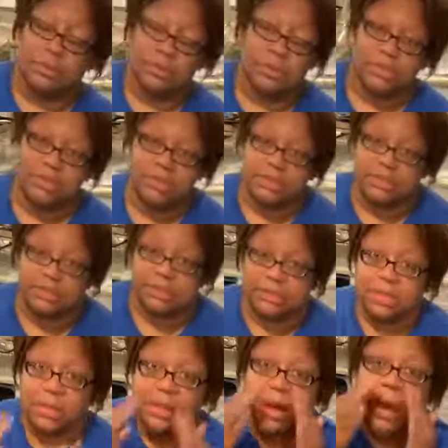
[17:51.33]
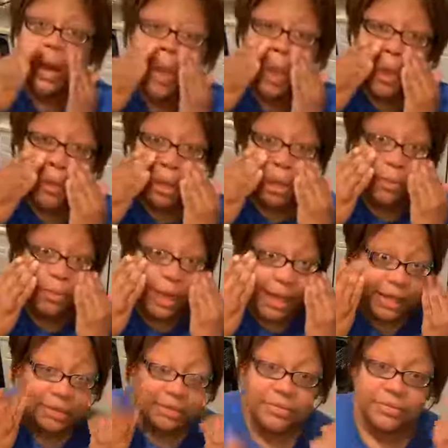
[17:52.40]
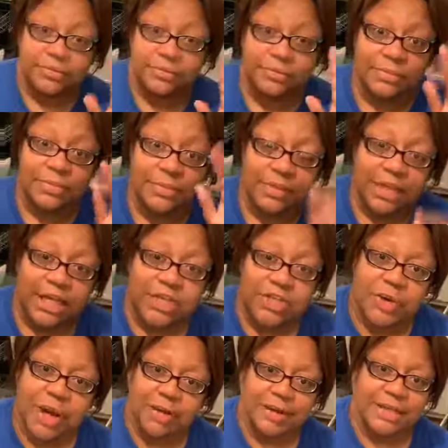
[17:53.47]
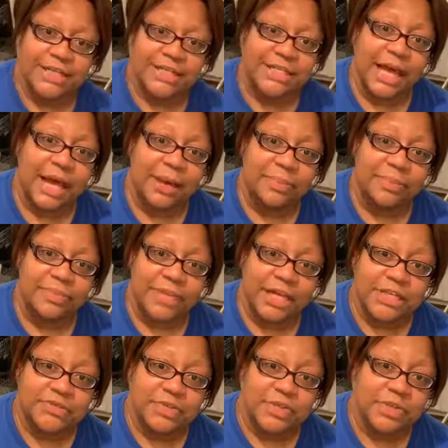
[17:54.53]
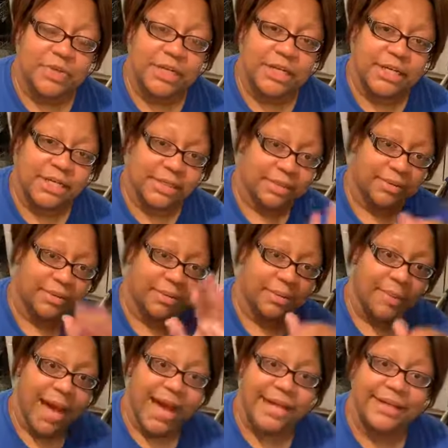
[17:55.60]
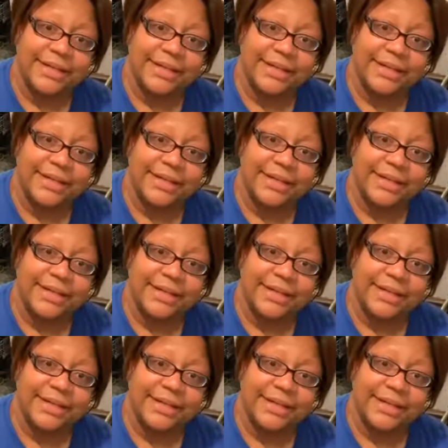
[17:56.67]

Jesus. So anyway, catch you all next time. Thanks for tuning in. Bye.